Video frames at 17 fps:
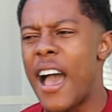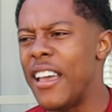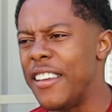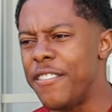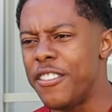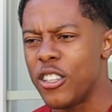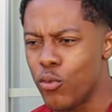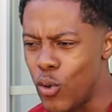
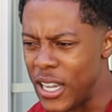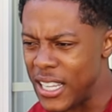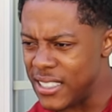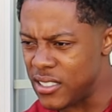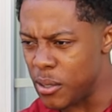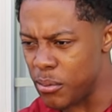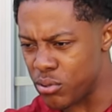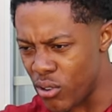if it, what
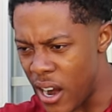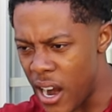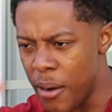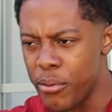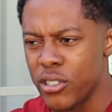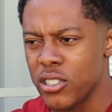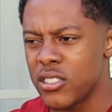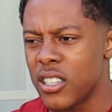his
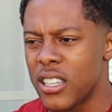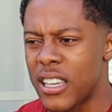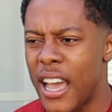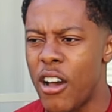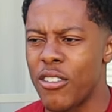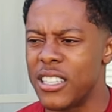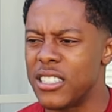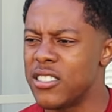subscribers
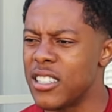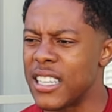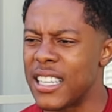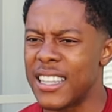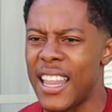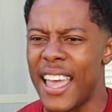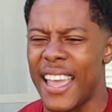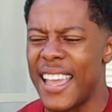count is
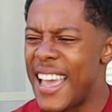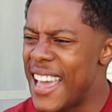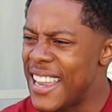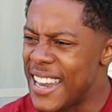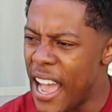looking like,